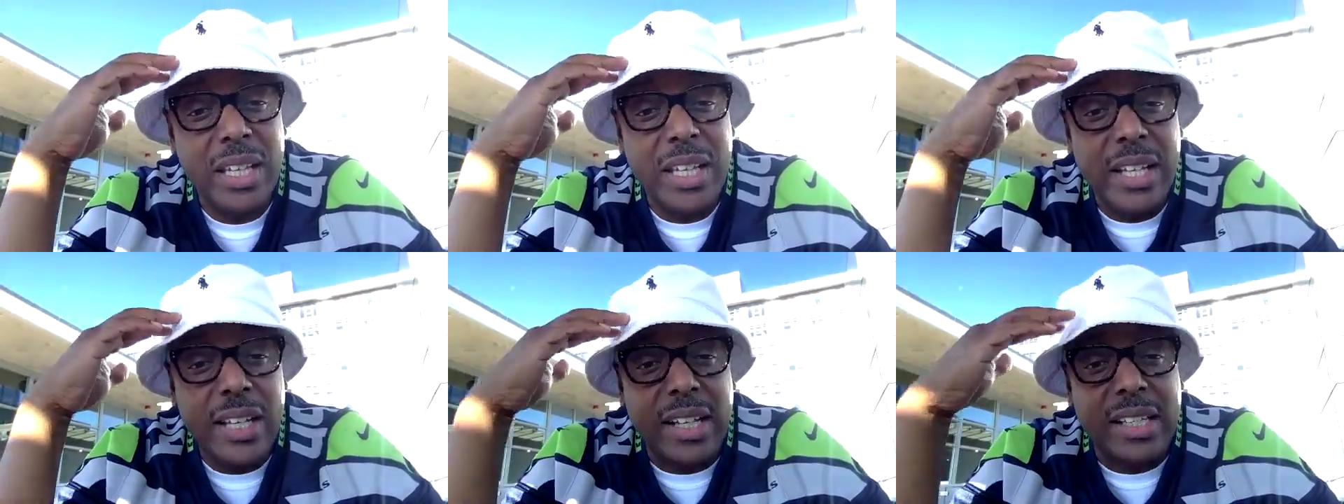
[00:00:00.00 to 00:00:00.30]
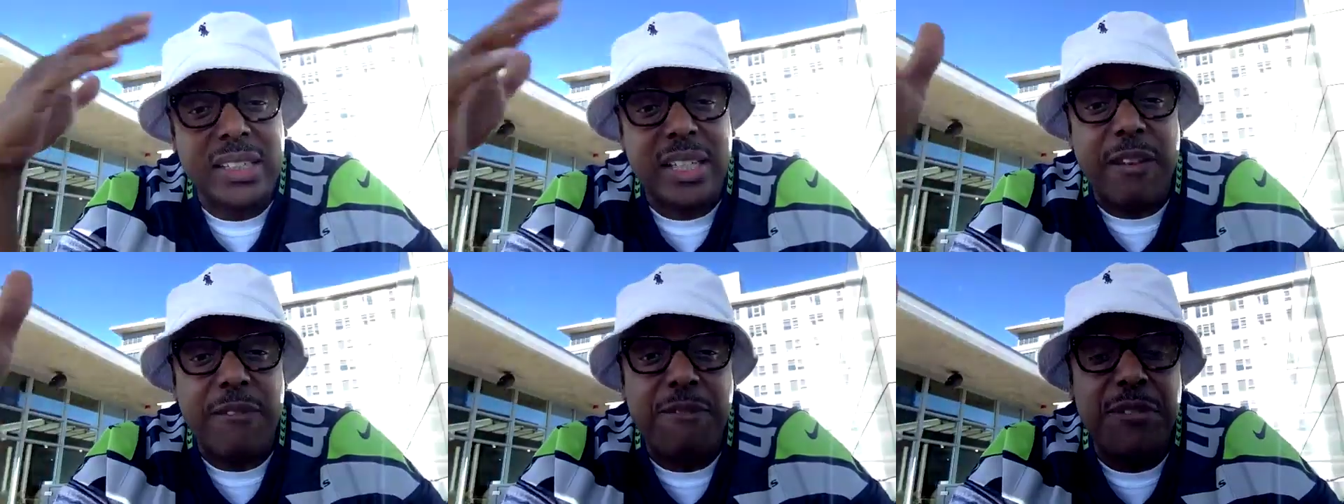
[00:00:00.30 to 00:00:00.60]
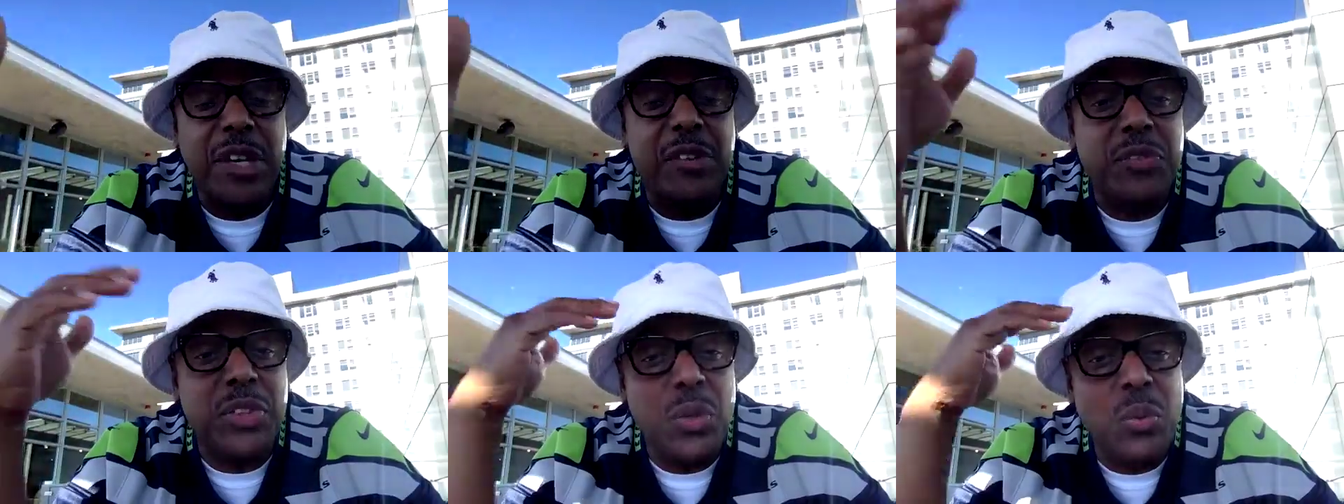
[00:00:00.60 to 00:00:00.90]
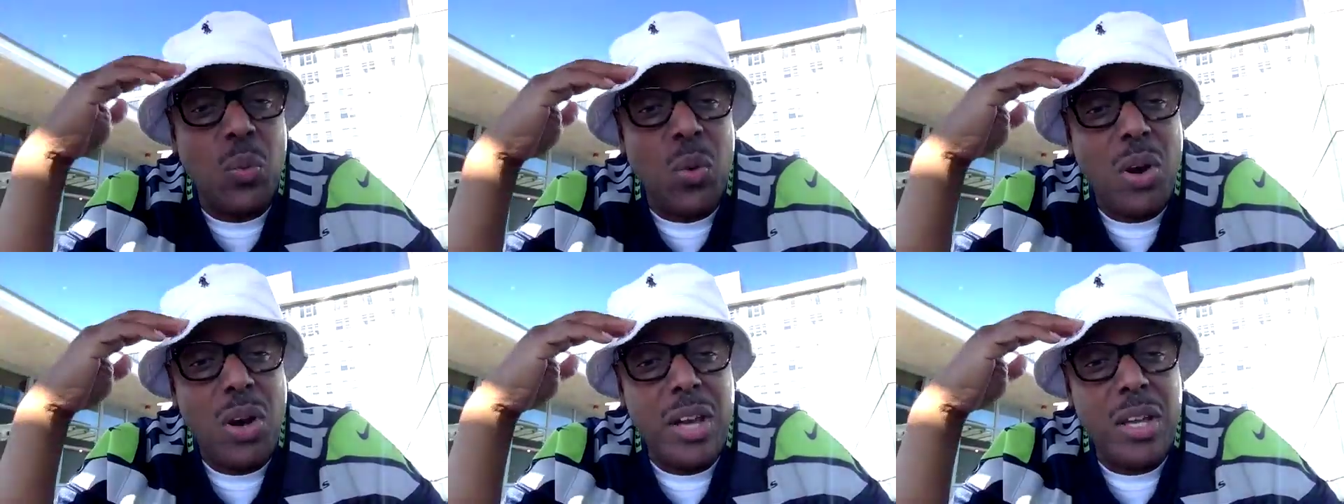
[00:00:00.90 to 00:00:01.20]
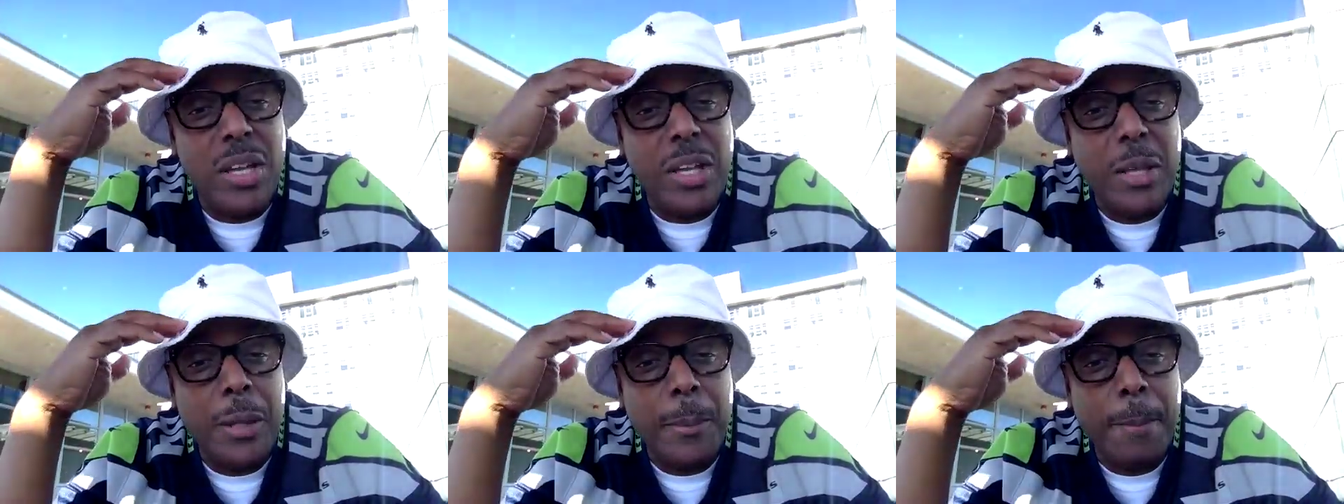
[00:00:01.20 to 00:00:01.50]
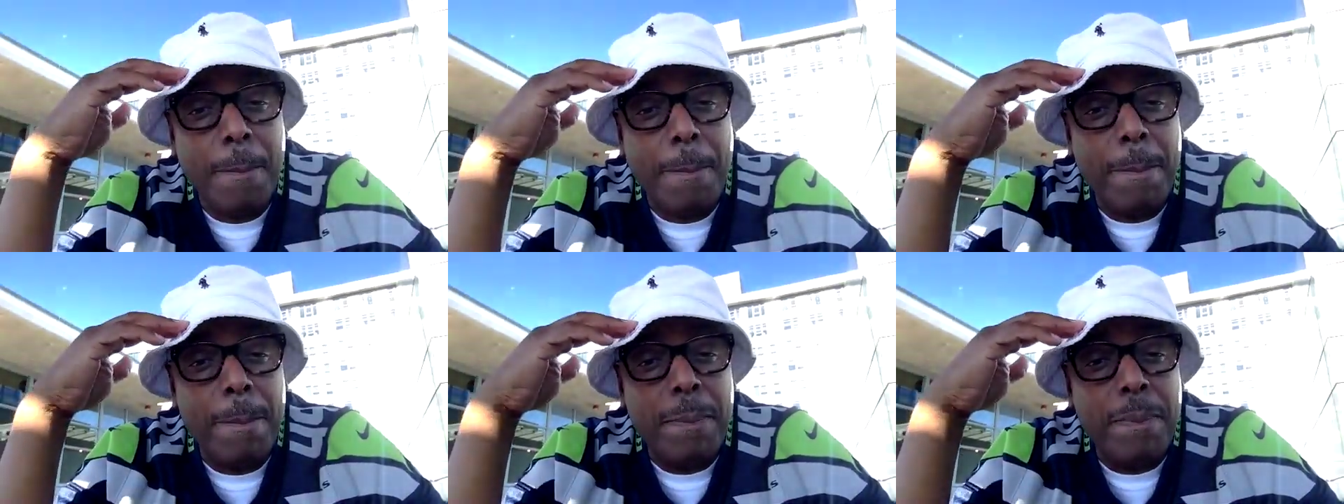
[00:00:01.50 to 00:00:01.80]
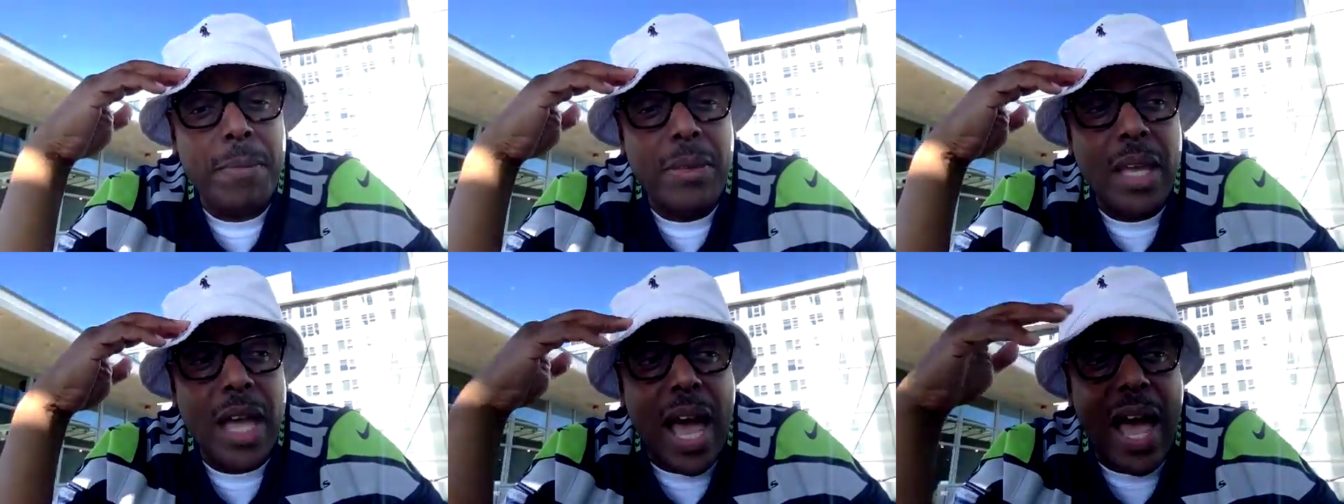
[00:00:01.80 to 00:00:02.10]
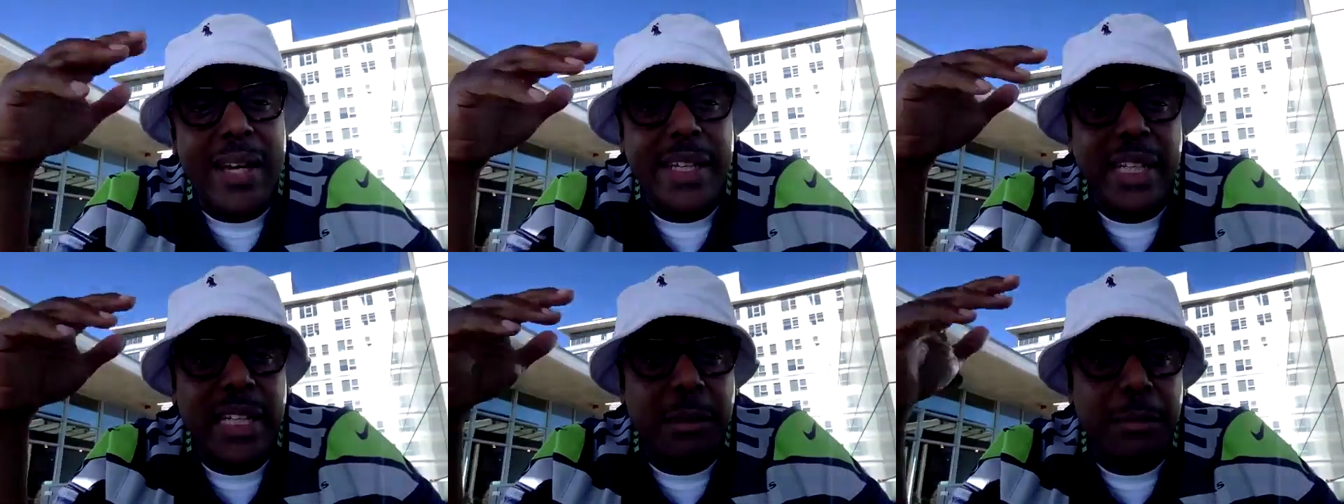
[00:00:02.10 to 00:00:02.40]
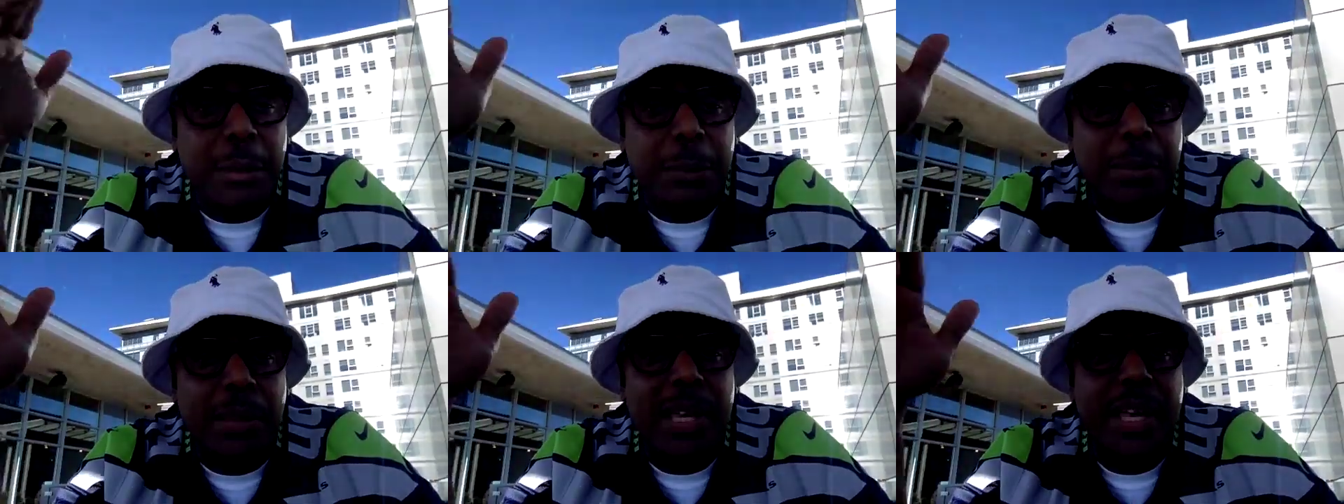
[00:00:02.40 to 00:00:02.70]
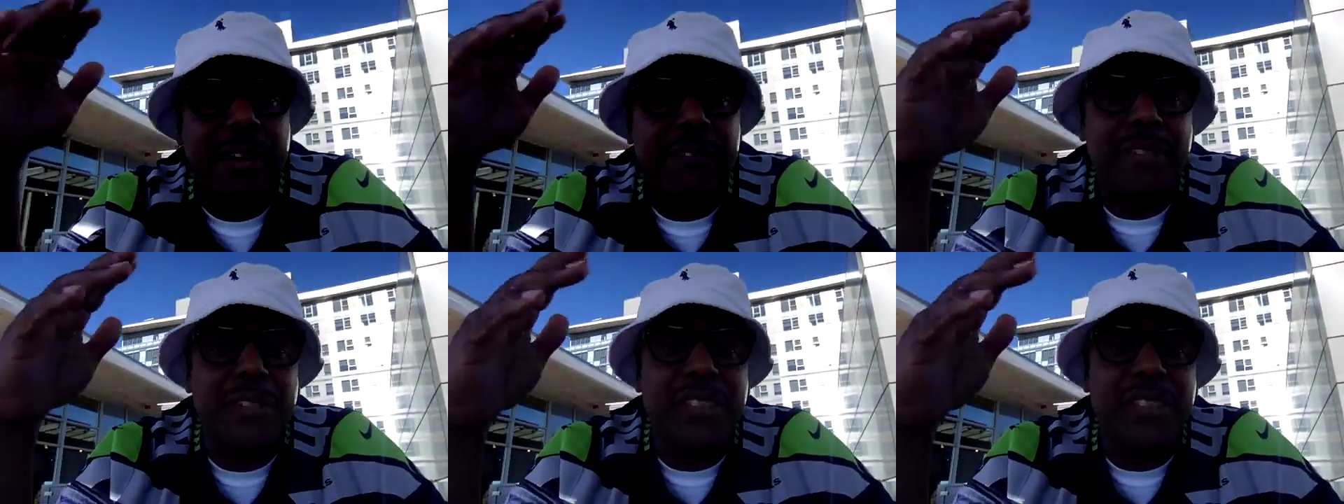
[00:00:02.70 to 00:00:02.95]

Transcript: because at 51, I need to be planning for